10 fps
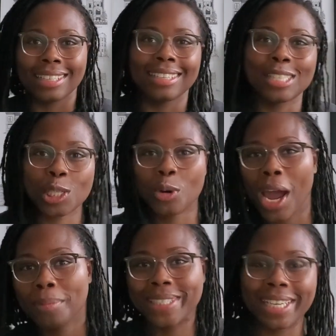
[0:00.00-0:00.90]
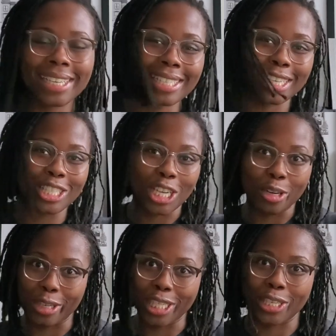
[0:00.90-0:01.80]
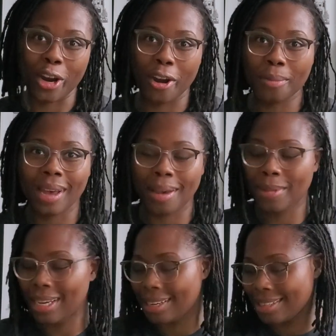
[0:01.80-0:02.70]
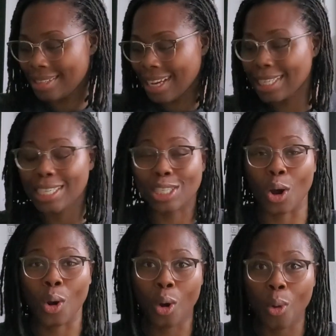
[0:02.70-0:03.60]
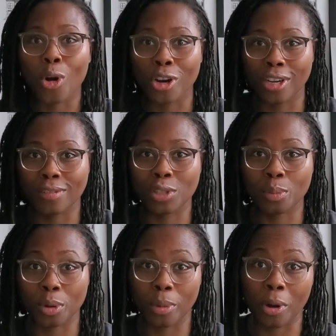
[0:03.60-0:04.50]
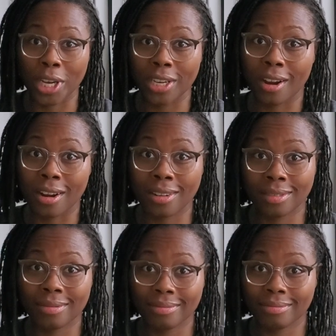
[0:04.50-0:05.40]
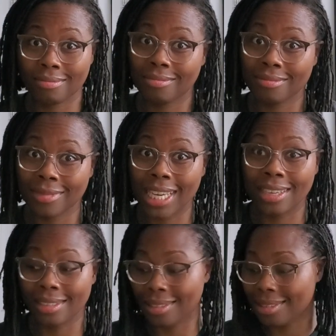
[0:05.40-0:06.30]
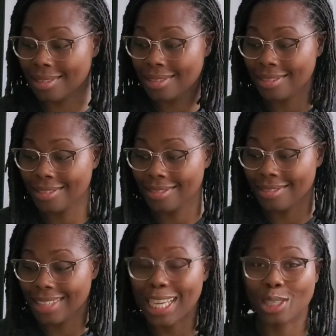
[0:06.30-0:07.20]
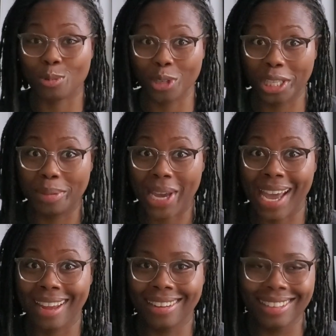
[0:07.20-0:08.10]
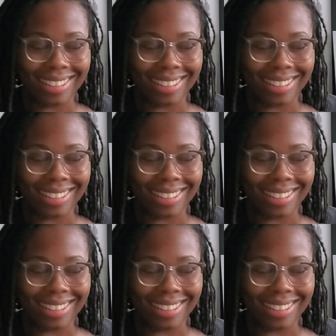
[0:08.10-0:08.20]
Scraps is a generous term. I mean, it is a hoard of super bulky yarn. It is, it's really bad.